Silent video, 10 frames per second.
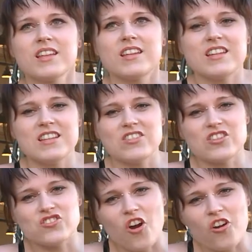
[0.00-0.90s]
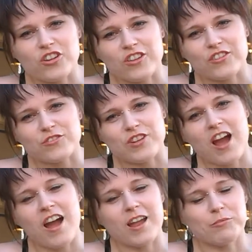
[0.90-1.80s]
in the darkest of
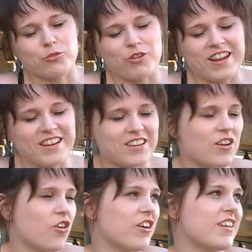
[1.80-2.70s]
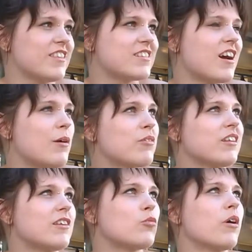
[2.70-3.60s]
times, right? Or in the times at
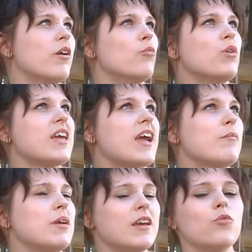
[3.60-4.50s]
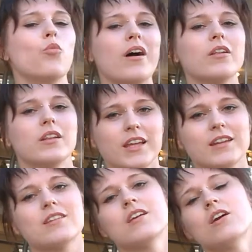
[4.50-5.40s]
least when we can't be in
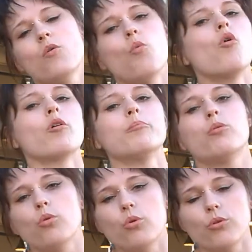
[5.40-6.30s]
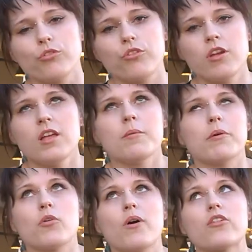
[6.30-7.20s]
well-lit, warm pools. But
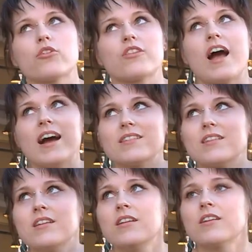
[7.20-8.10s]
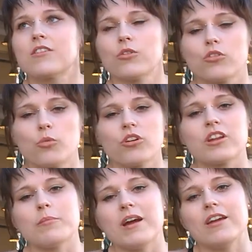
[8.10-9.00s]
the weather is hot, so it's working
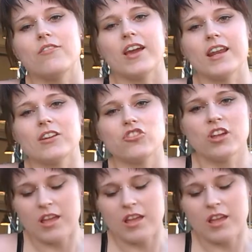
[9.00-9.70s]
to my advantage.